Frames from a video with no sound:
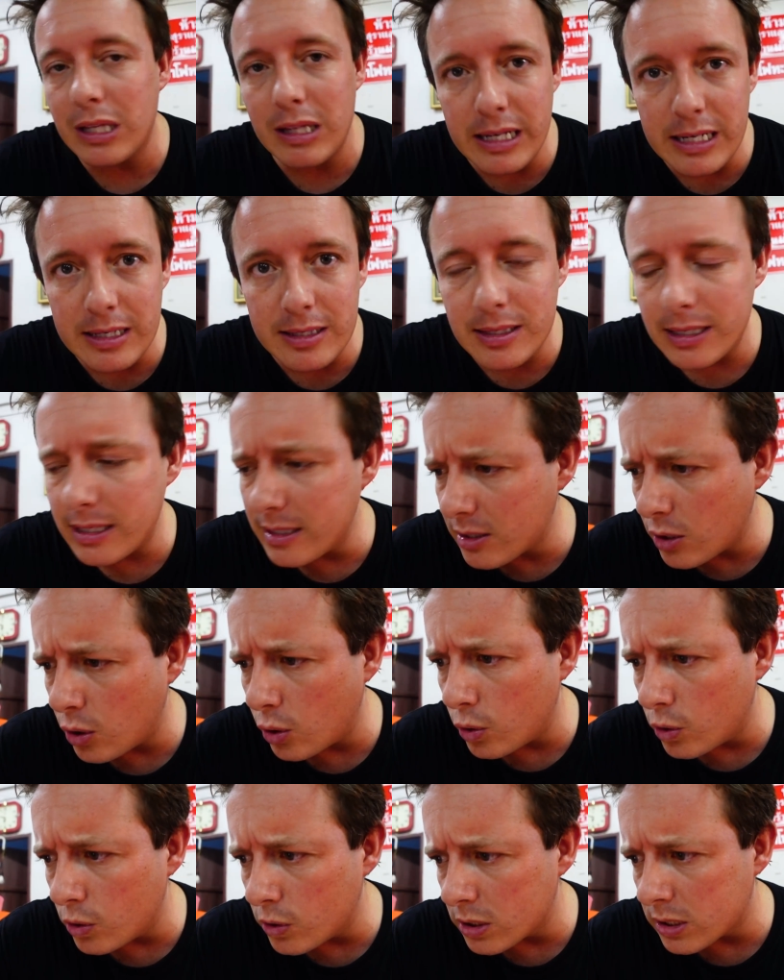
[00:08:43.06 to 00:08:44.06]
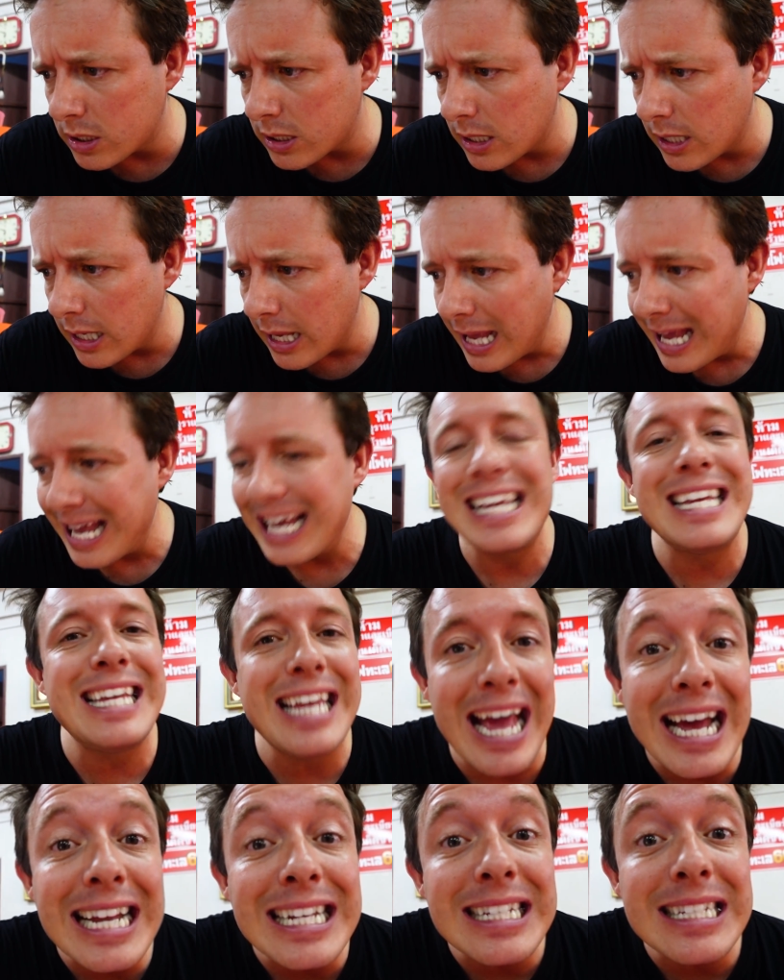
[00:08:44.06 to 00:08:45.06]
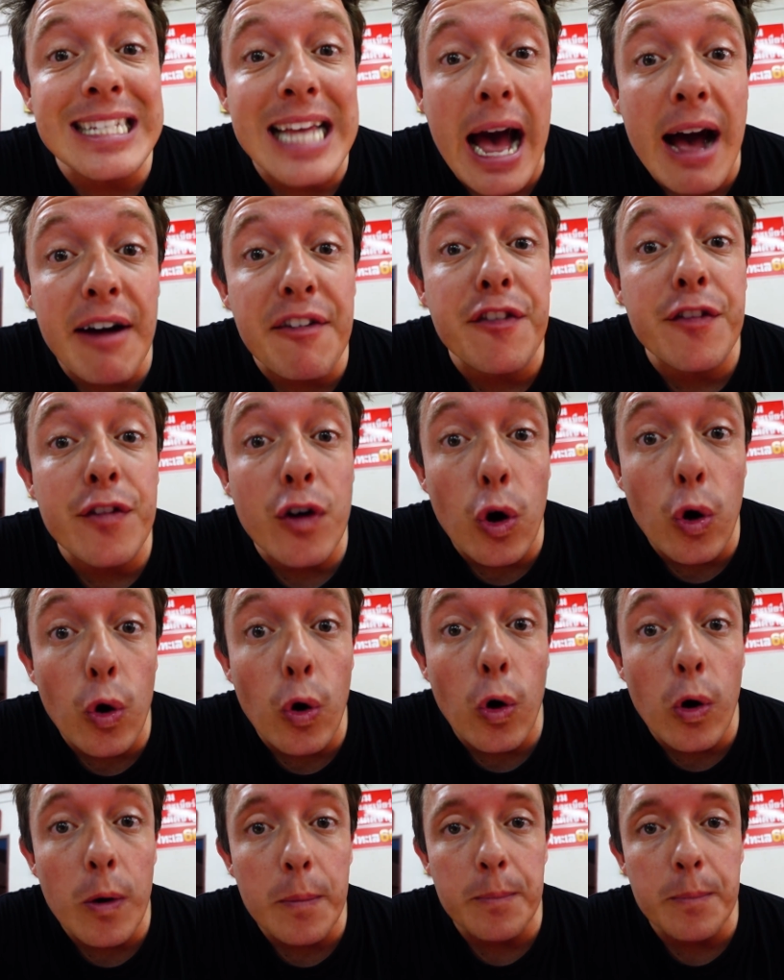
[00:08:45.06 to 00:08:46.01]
this, and it's called Yen Tap Pho,